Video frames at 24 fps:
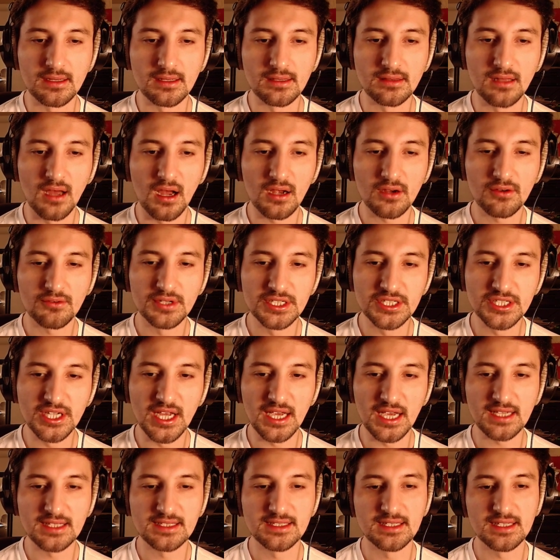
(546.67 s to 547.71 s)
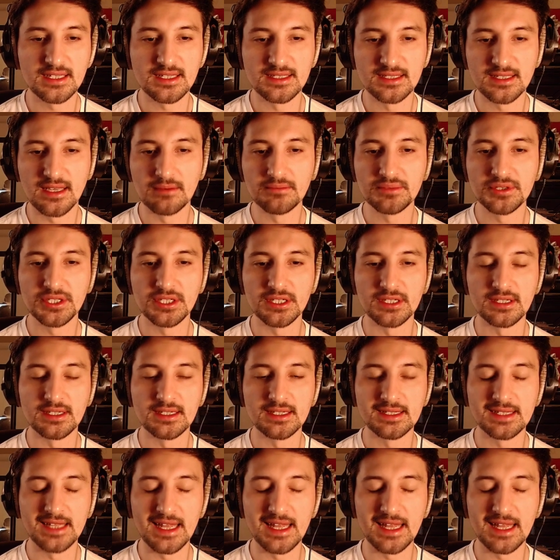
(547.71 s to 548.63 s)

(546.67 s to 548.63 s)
Locke rejects the assumption